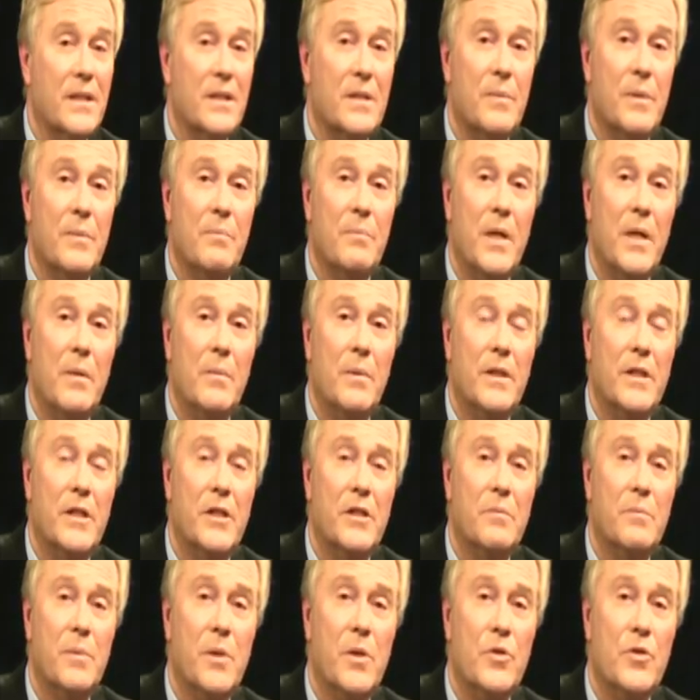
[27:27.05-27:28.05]
That's been Public
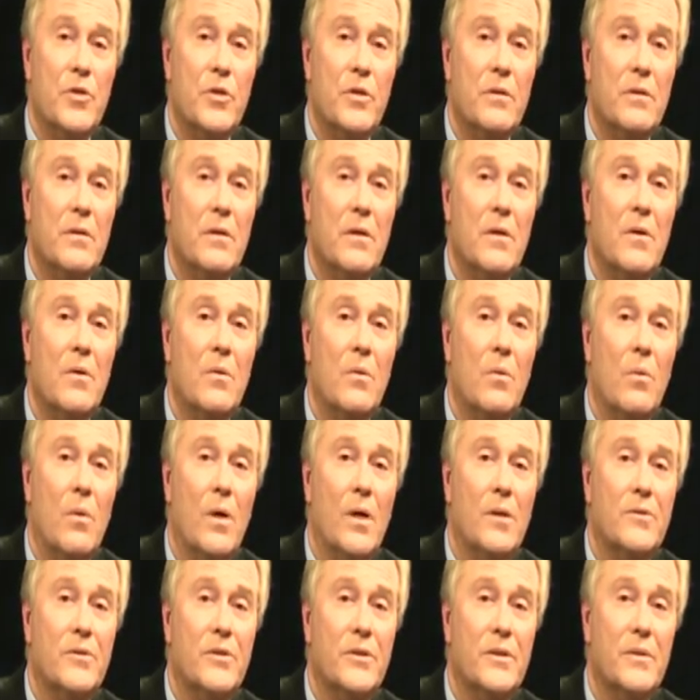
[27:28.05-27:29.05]
Exposure,
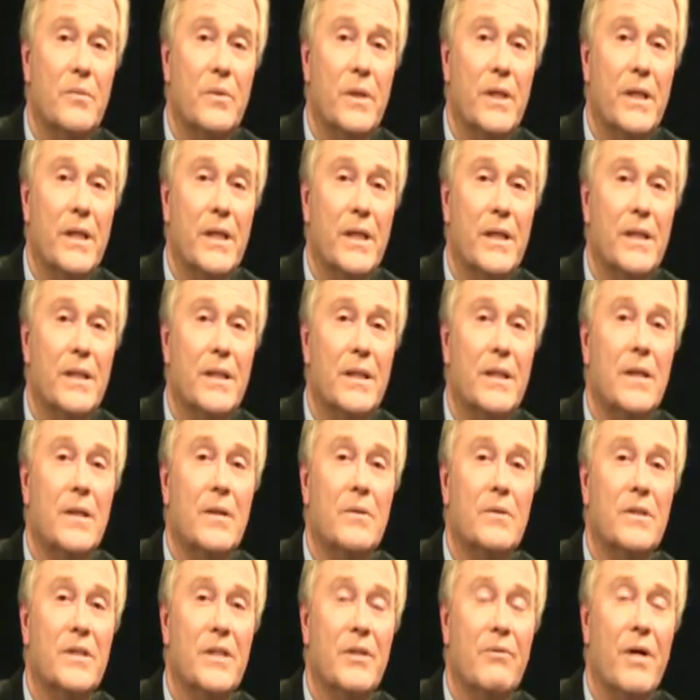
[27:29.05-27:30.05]
Walt Stawicki.
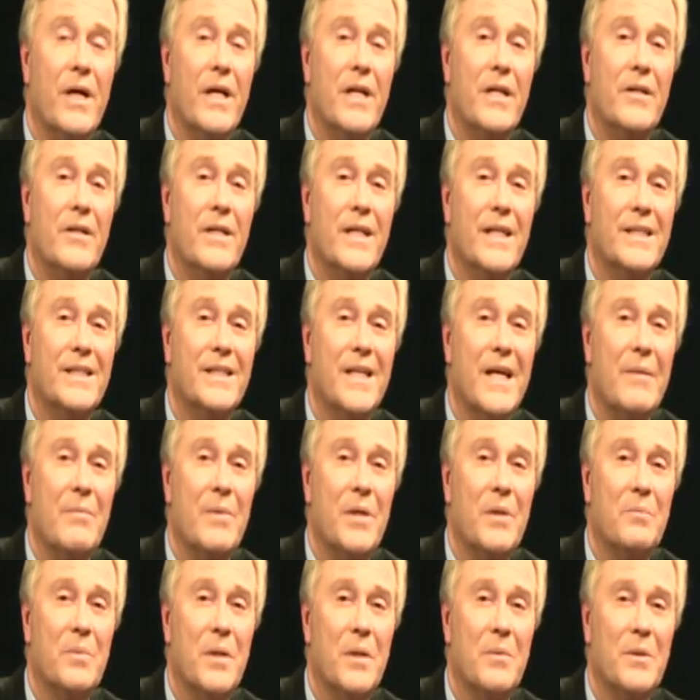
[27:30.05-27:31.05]
See you right here next time
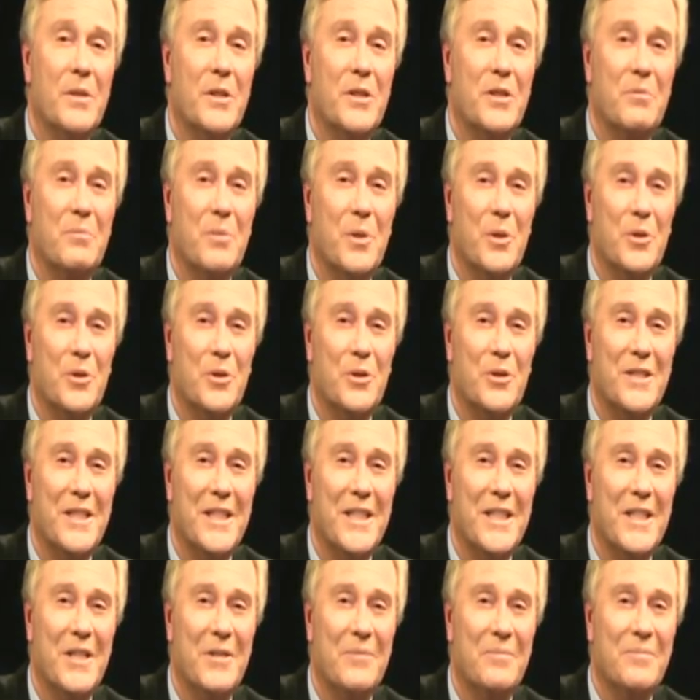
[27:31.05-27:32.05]
on Public Exposure.
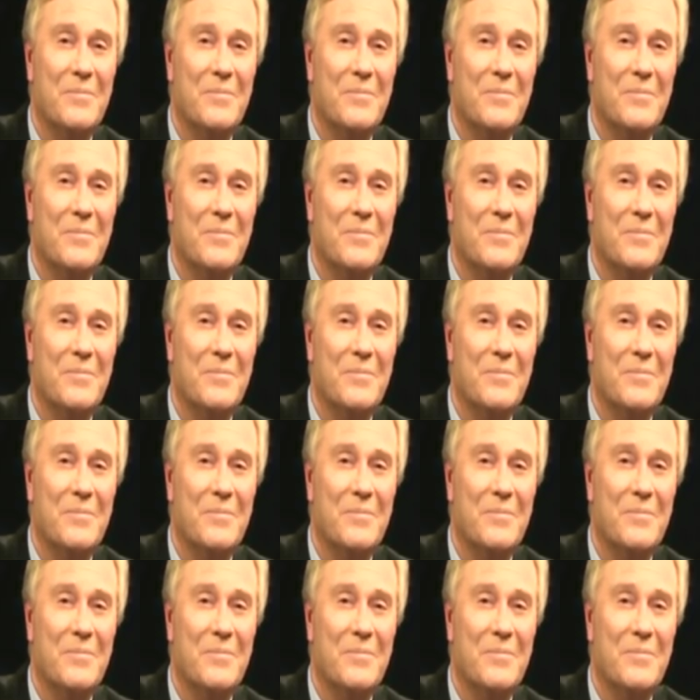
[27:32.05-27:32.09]
Take care.